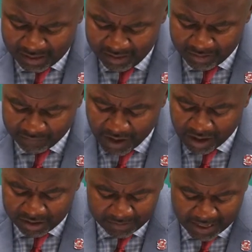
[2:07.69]
he's a
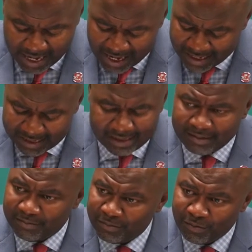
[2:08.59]
volume guy,
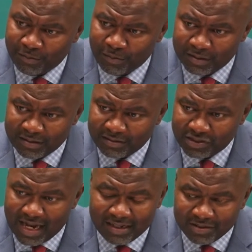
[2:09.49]
and when
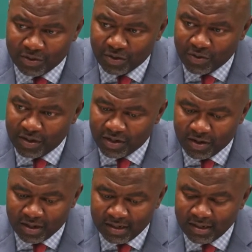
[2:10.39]
shots don't go in
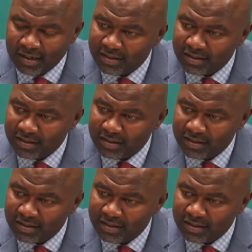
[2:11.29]
early,